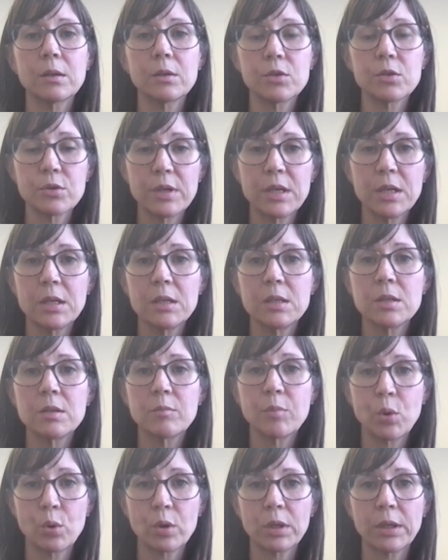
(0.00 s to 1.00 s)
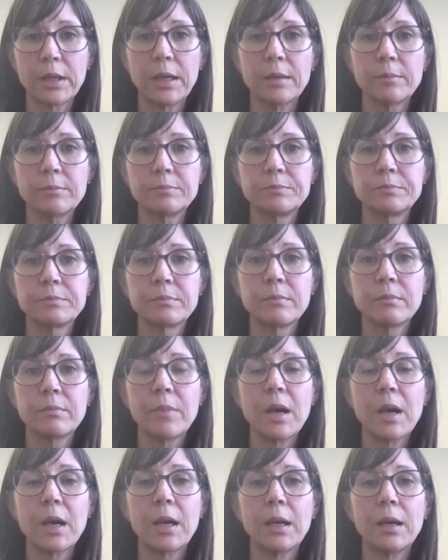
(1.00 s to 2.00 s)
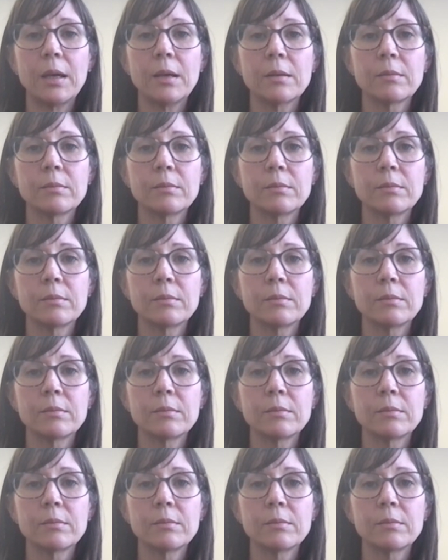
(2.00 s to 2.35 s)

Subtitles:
treated poorly by